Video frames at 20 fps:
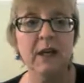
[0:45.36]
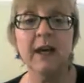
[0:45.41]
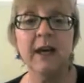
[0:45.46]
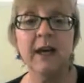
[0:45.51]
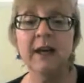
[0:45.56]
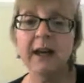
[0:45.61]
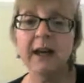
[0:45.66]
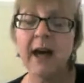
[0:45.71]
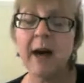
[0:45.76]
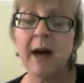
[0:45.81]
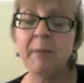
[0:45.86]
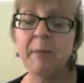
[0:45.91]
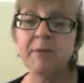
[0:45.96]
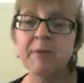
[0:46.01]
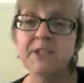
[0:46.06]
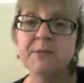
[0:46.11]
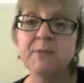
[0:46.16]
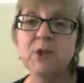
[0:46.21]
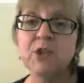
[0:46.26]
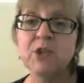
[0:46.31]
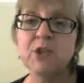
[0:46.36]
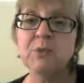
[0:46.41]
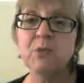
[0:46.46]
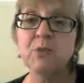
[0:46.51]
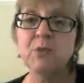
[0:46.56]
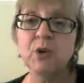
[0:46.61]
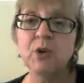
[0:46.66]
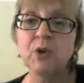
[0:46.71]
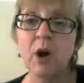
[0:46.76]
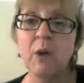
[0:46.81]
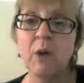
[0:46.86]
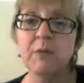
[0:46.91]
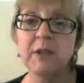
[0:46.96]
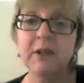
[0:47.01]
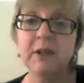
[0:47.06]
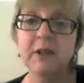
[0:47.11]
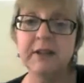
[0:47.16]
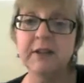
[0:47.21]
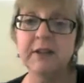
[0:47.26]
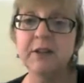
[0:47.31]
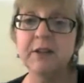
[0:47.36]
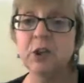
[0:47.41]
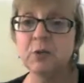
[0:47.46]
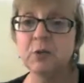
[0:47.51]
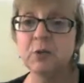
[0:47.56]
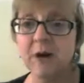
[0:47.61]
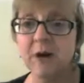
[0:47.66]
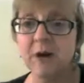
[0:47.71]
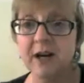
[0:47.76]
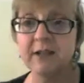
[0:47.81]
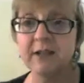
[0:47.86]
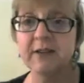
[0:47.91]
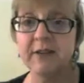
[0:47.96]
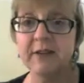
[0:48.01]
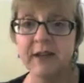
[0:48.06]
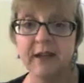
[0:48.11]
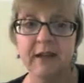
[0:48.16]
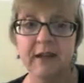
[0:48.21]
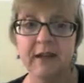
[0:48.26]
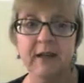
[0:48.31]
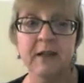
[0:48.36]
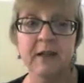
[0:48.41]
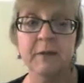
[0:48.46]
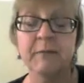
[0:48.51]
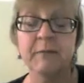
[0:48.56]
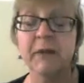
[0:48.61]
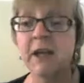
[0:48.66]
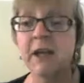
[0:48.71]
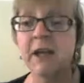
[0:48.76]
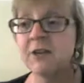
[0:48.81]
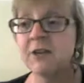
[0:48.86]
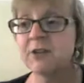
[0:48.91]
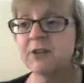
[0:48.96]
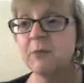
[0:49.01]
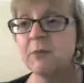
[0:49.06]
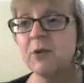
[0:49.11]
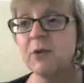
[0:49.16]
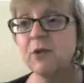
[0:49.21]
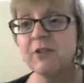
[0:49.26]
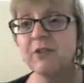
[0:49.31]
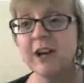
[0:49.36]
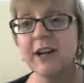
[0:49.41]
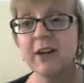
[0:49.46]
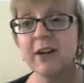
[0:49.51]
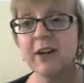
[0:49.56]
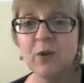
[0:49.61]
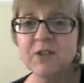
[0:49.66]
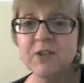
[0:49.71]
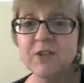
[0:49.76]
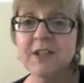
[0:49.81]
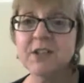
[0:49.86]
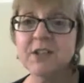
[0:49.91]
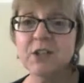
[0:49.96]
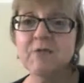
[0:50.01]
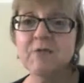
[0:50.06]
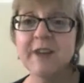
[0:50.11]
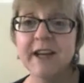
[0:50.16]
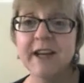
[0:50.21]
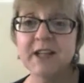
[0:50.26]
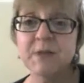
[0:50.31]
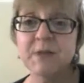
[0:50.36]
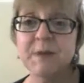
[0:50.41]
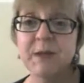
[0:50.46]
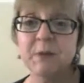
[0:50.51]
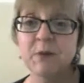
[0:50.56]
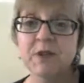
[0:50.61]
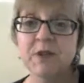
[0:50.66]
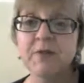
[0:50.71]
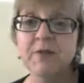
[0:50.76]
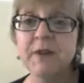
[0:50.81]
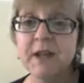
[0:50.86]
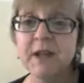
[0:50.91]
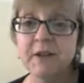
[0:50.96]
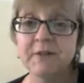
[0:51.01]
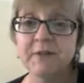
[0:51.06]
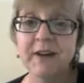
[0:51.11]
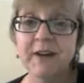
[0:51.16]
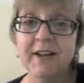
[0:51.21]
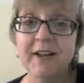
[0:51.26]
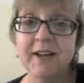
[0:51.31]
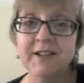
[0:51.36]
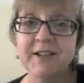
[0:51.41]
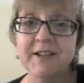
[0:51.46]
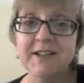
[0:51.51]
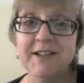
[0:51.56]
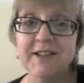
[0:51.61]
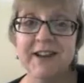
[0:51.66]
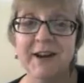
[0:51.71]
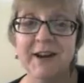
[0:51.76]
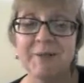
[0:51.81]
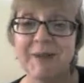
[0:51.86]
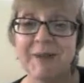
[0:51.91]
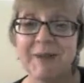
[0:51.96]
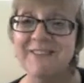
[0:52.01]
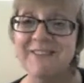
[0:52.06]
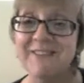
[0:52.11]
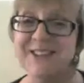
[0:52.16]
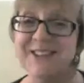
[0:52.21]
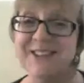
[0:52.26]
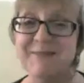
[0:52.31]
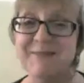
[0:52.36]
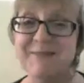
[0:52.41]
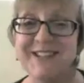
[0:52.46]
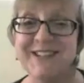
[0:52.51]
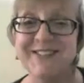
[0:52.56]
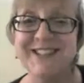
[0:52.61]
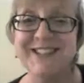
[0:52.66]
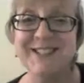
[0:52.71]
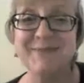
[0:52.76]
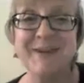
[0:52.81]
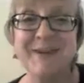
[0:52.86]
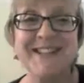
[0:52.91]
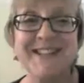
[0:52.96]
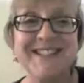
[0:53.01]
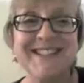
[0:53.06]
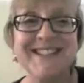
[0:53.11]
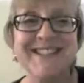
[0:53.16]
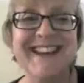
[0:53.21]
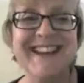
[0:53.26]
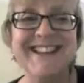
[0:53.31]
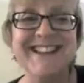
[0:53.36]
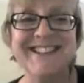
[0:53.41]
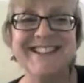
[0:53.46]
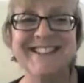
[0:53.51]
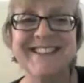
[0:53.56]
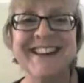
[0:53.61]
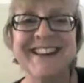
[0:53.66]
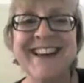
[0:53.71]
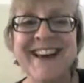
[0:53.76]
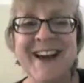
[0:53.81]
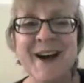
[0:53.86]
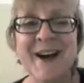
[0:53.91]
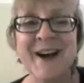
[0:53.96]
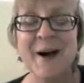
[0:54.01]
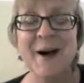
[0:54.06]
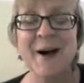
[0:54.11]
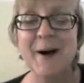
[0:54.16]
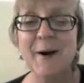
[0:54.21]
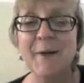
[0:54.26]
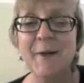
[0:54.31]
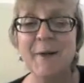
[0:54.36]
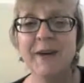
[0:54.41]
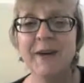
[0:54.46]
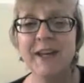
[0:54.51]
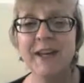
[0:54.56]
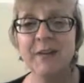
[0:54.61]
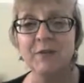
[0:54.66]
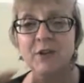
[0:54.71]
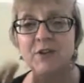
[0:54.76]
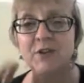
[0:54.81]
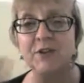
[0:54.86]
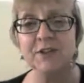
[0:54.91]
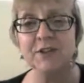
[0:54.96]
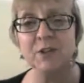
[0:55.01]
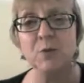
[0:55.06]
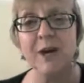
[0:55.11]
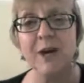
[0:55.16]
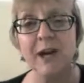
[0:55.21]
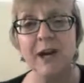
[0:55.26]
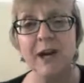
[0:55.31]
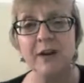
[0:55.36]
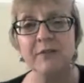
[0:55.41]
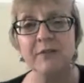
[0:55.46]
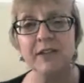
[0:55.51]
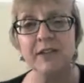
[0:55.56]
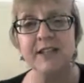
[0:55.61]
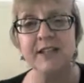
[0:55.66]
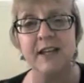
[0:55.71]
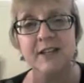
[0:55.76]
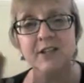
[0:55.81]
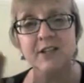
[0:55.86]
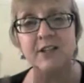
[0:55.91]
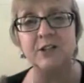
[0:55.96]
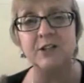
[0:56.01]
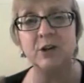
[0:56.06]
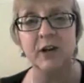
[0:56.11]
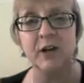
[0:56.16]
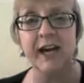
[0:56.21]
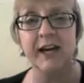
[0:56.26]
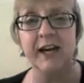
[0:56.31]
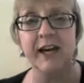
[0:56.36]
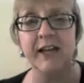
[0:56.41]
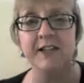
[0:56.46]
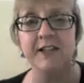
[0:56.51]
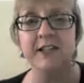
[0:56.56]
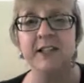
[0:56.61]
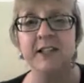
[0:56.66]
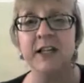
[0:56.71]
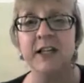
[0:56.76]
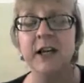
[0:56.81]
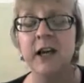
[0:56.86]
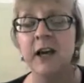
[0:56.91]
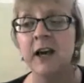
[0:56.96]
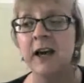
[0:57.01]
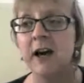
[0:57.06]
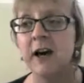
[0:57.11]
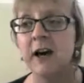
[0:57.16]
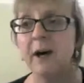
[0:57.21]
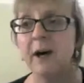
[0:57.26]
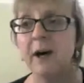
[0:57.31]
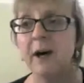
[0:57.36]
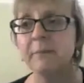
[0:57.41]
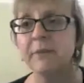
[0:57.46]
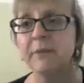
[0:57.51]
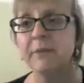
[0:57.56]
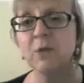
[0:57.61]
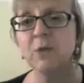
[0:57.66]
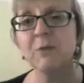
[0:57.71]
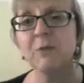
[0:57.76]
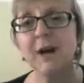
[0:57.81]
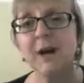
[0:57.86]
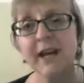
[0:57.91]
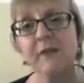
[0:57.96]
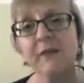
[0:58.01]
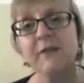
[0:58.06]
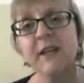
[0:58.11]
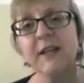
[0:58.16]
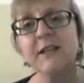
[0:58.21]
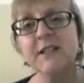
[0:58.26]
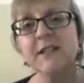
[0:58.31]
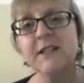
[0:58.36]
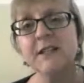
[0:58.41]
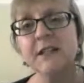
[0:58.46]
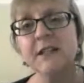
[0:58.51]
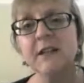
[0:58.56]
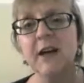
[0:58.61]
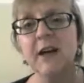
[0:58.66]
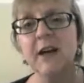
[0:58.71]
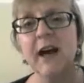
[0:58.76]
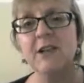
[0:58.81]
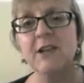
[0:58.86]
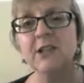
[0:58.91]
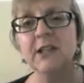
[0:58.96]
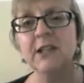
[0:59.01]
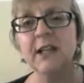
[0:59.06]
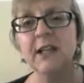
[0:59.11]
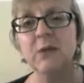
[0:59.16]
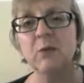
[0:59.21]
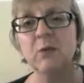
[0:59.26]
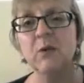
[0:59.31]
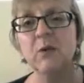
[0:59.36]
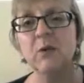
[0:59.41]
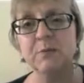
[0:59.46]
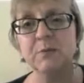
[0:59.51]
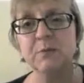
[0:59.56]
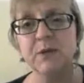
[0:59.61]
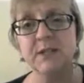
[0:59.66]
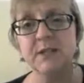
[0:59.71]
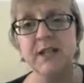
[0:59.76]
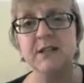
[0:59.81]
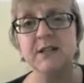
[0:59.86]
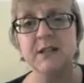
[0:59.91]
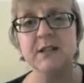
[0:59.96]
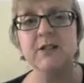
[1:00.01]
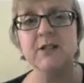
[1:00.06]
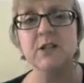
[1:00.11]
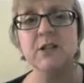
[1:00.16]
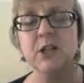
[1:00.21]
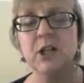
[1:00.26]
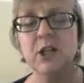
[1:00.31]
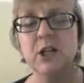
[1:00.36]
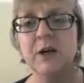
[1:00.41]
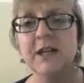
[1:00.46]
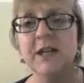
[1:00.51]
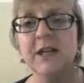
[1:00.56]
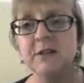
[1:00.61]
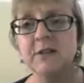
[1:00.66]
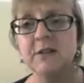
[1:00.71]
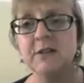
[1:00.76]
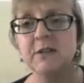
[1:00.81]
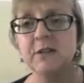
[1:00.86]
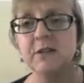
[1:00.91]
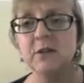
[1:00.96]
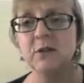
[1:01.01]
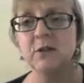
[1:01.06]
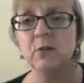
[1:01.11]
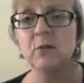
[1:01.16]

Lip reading: It happens much more commonly than you might think. So I'm not wanting to raise people's fear factors after the previous presentation, but if you're just aware of these things in your head, you might have the instinct that actually what's presenting to you isn't